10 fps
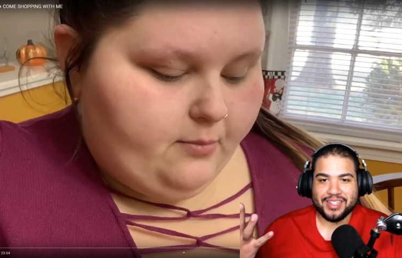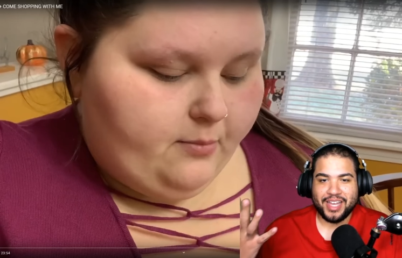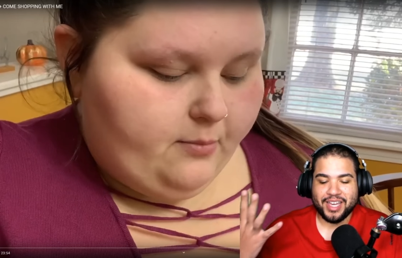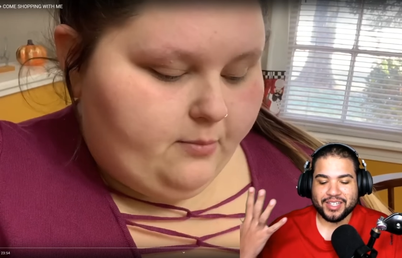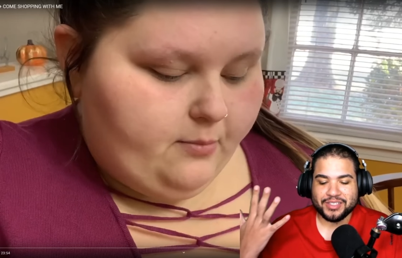
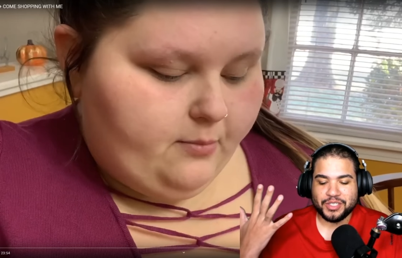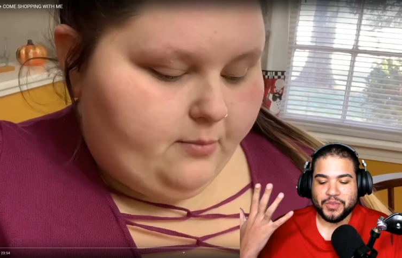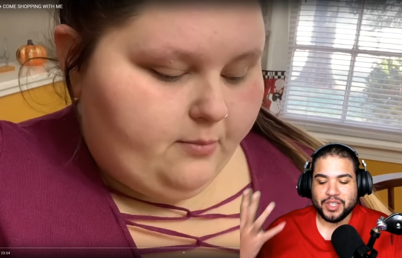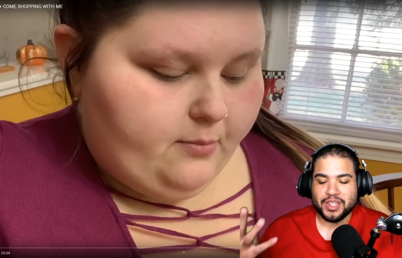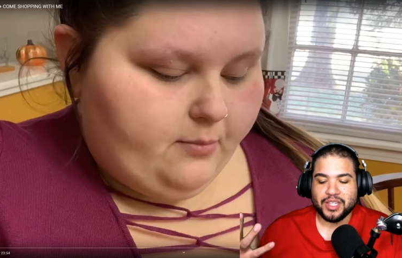Speaker 1: Like, you
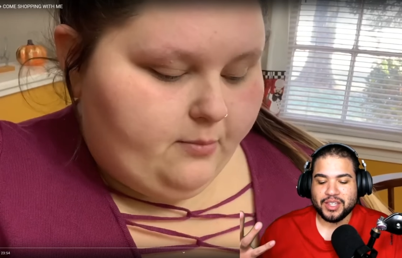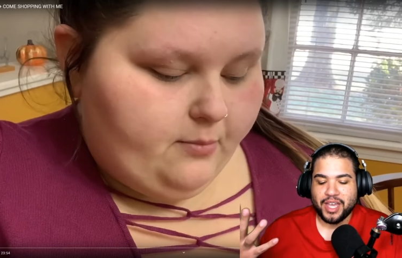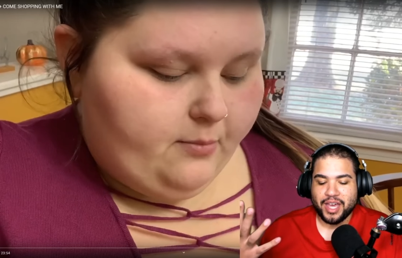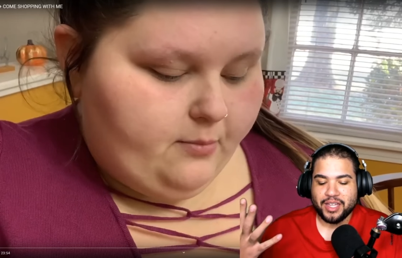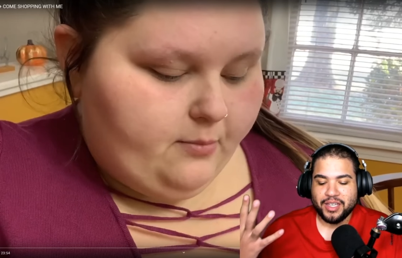would think
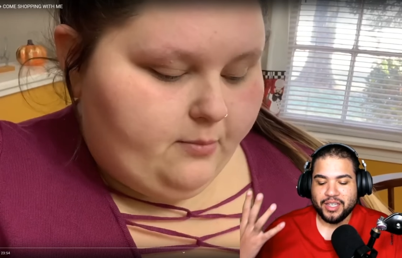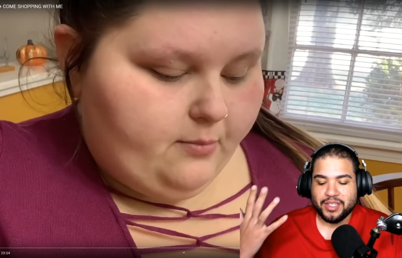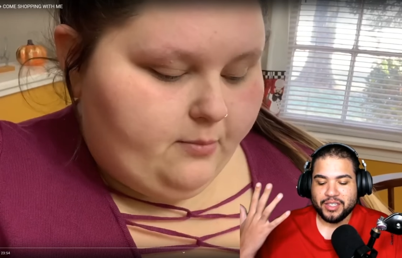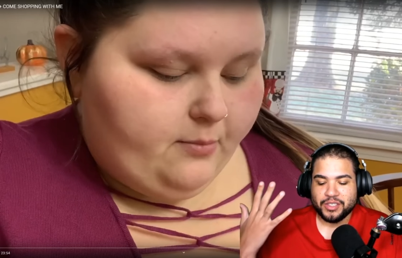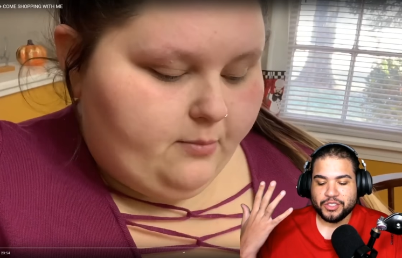that
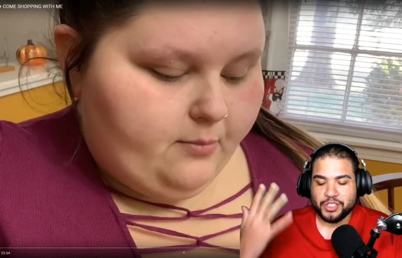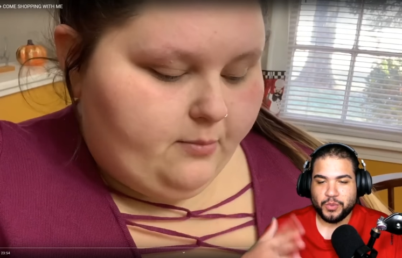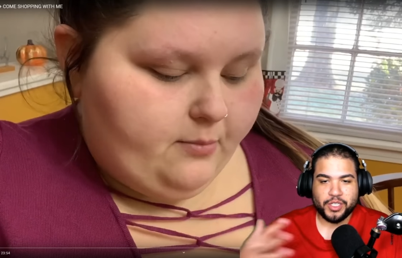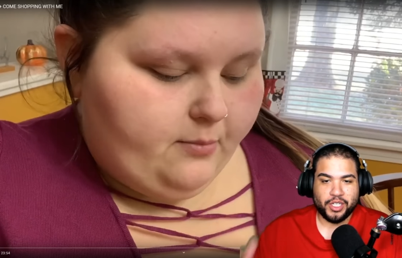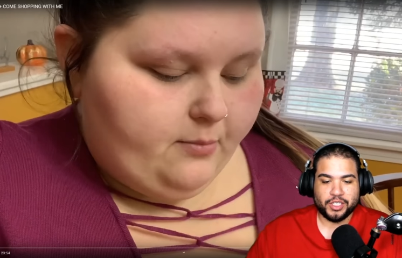she
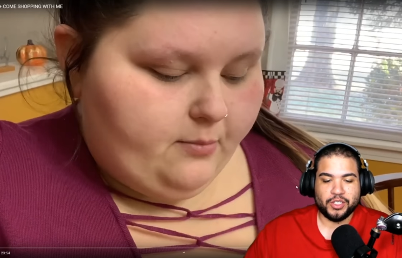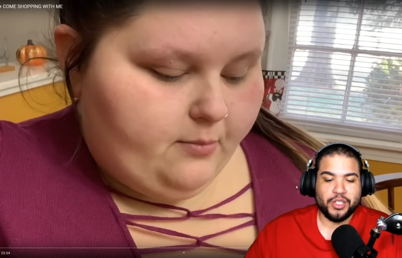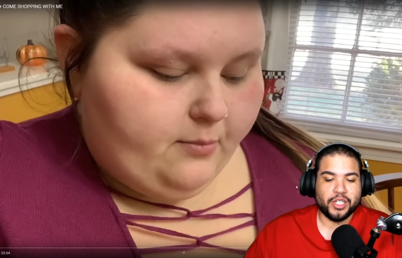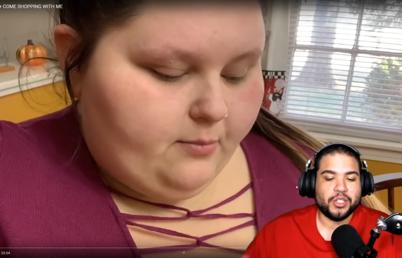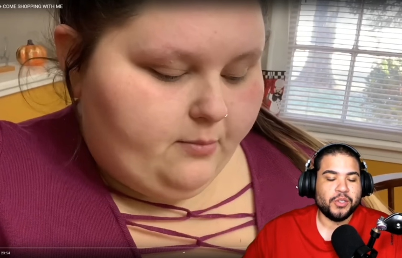wouldn't
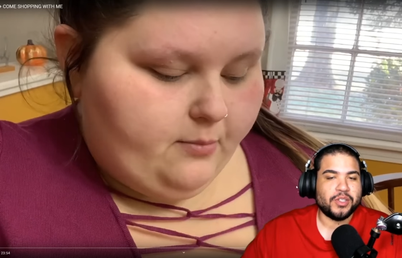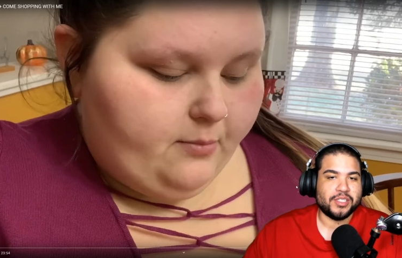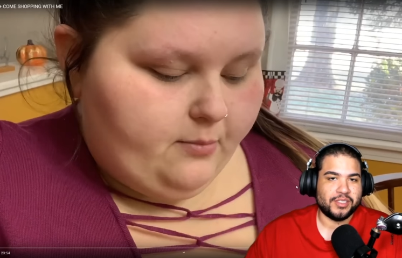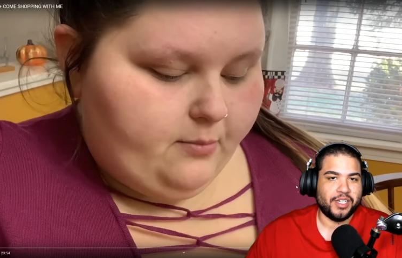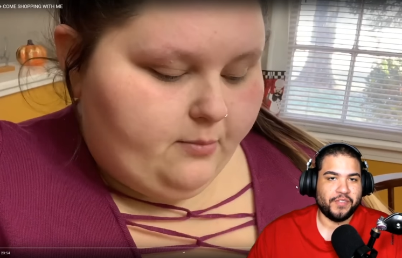include
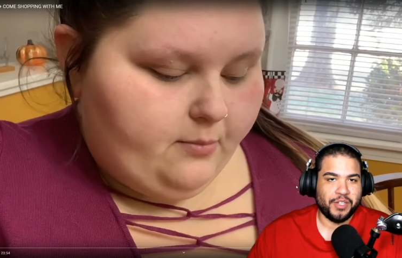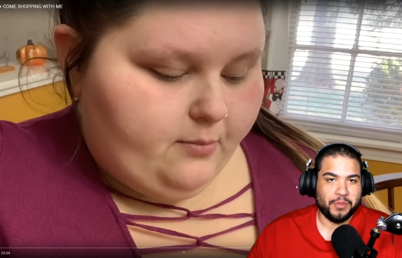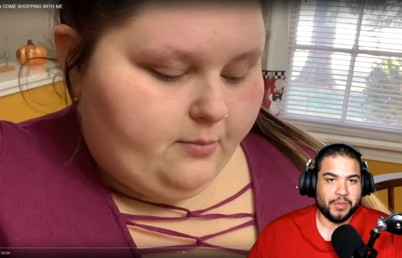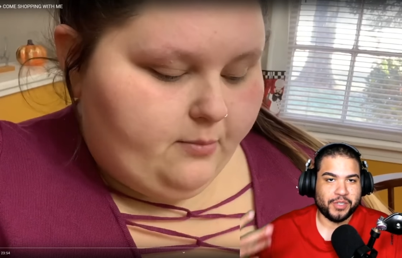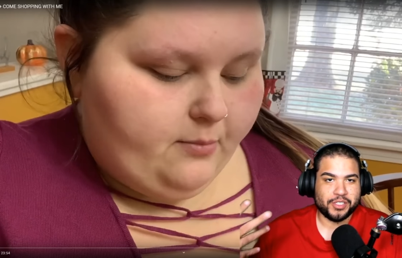this stuff
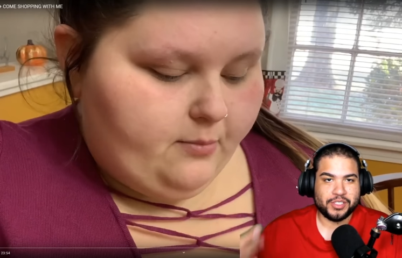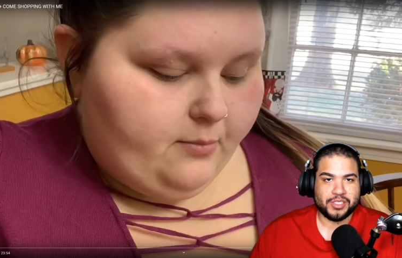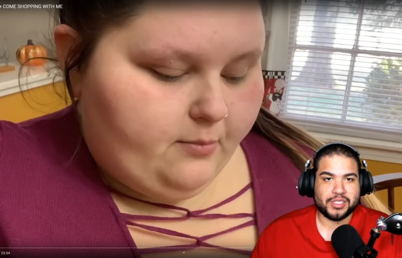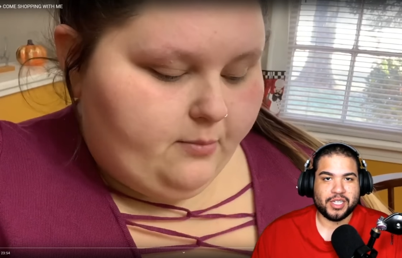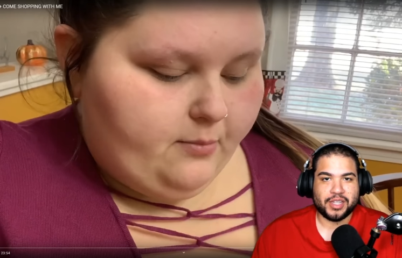anymore because she
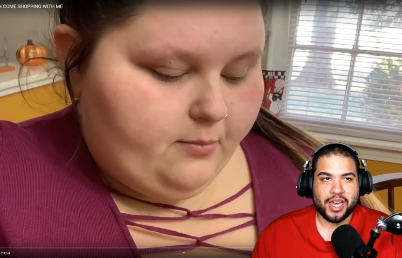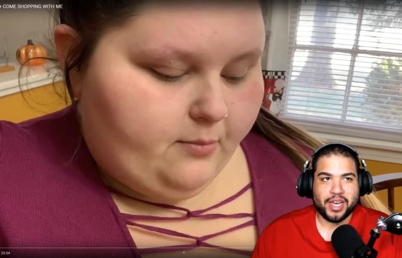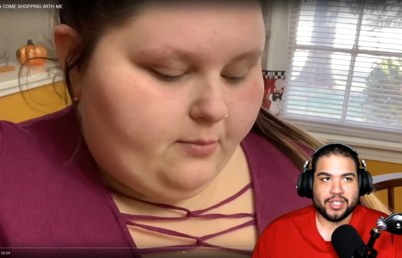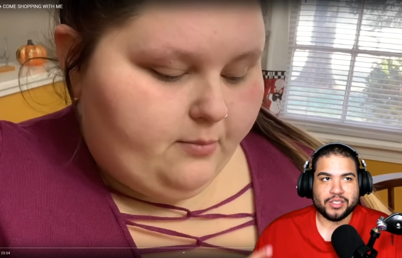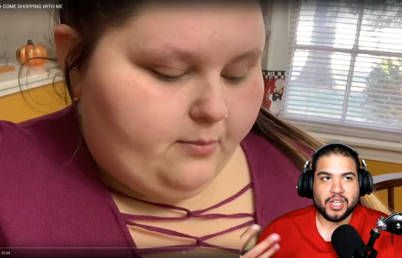said
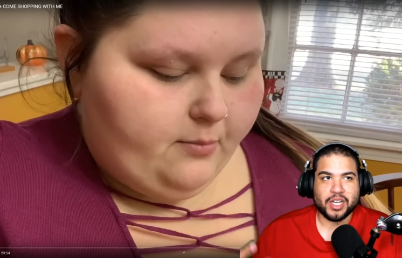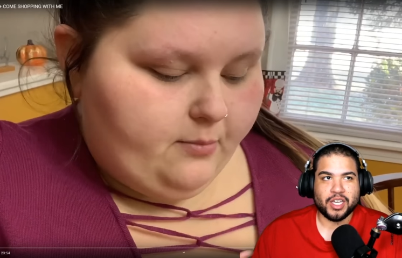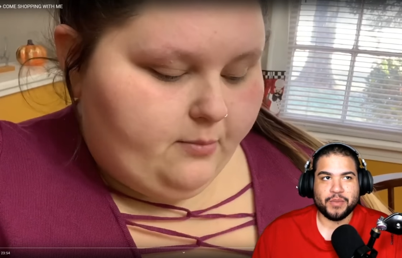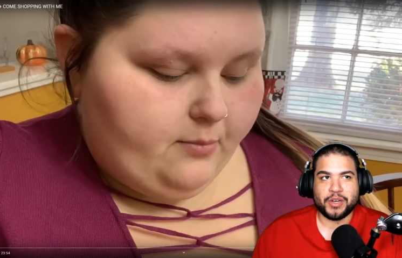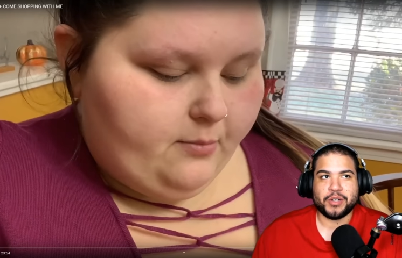that
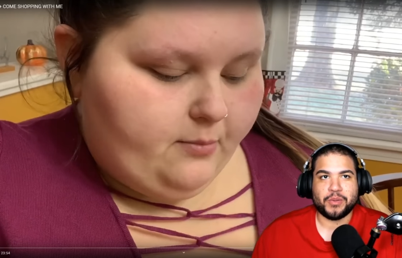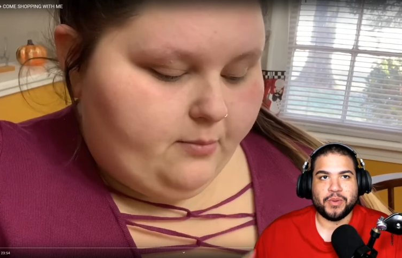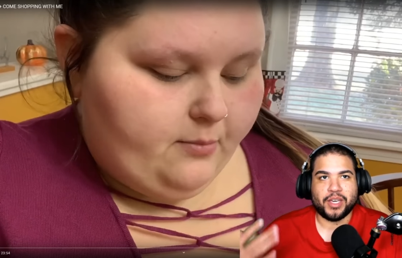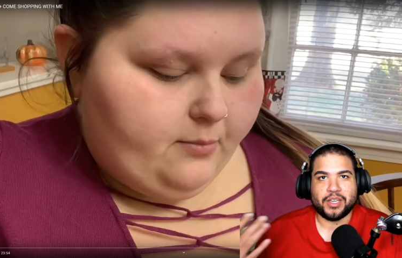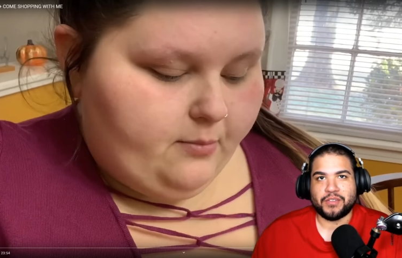talking about her
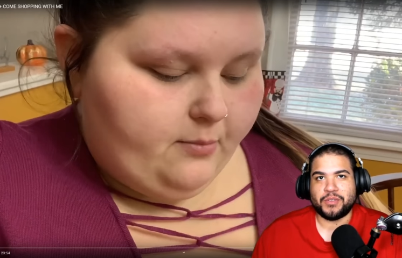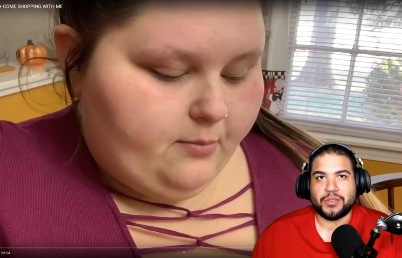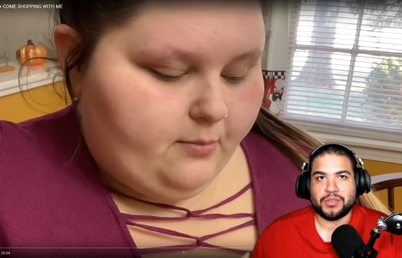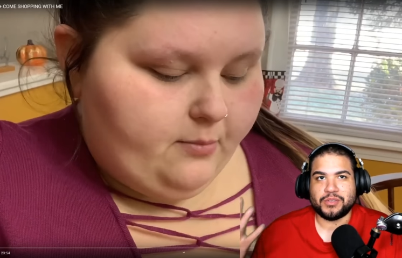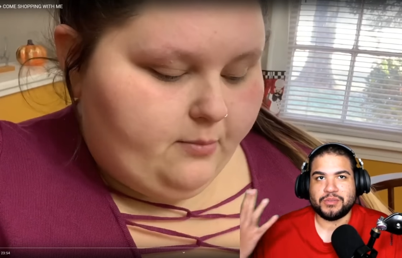weight and
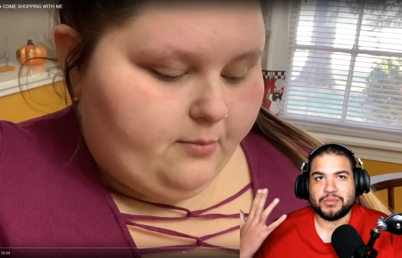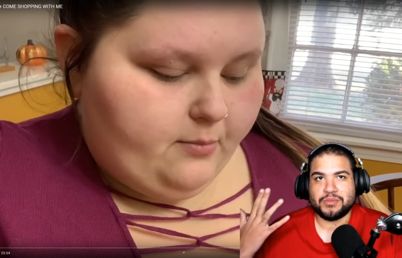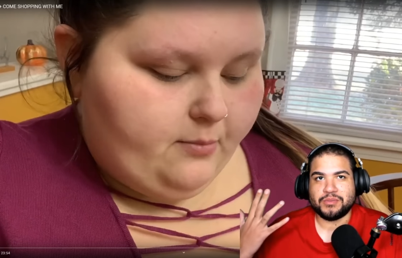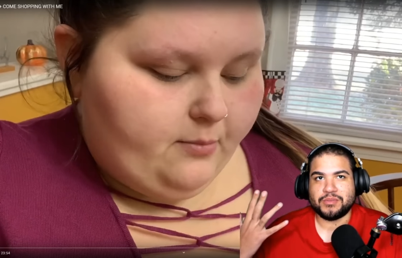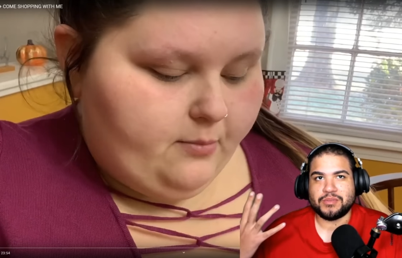food
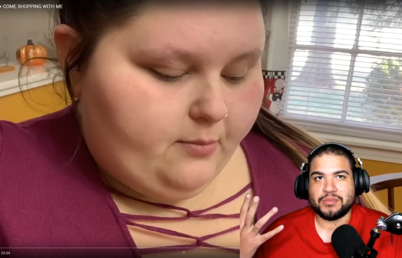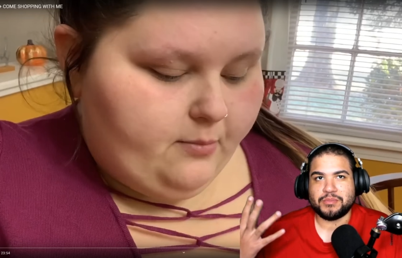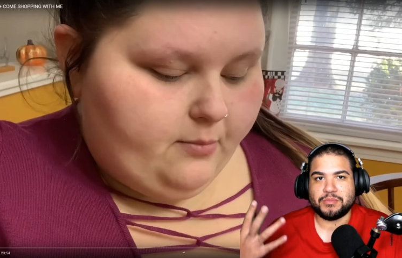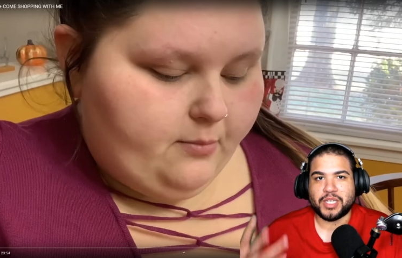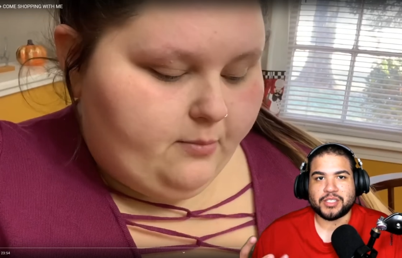
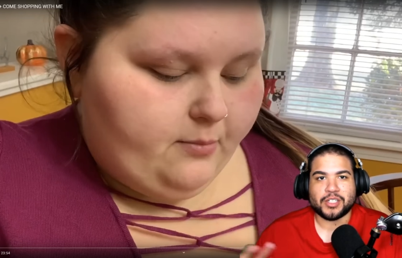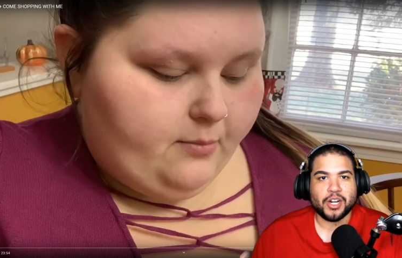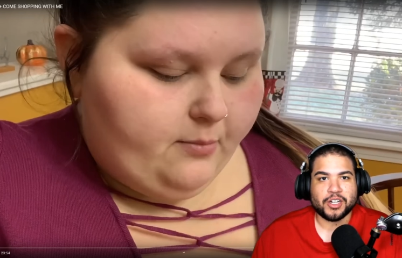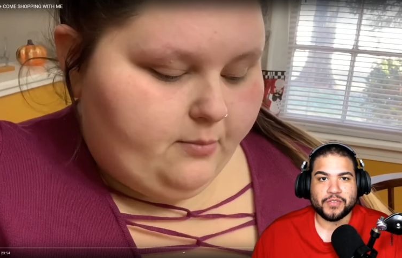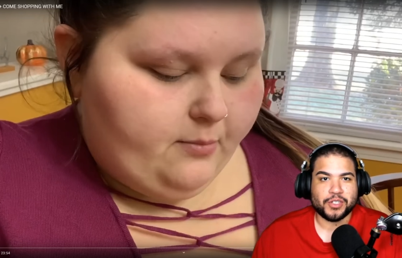makes it
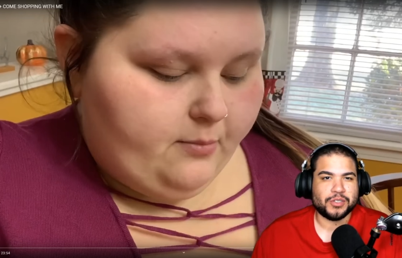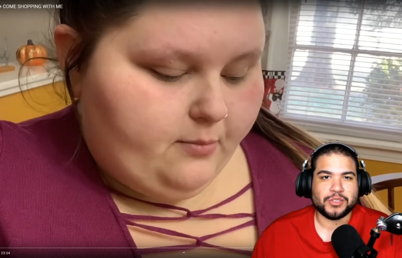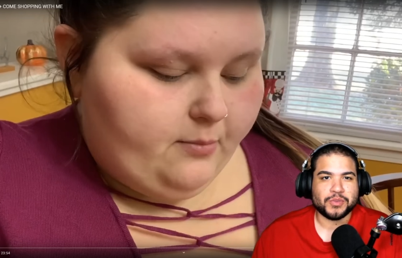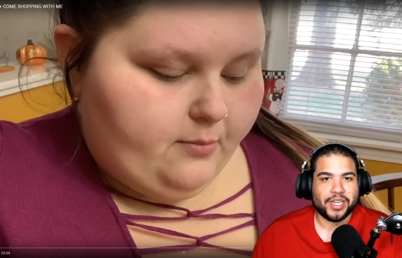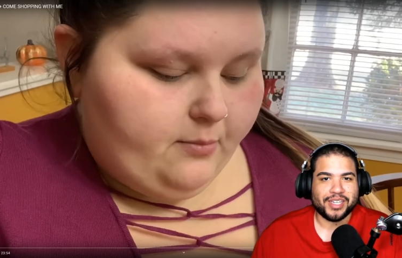harder for her to
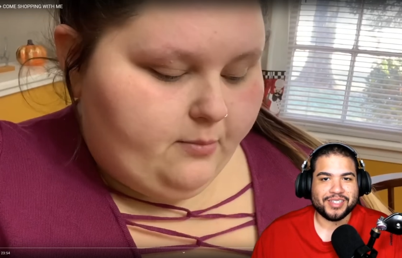lose weight.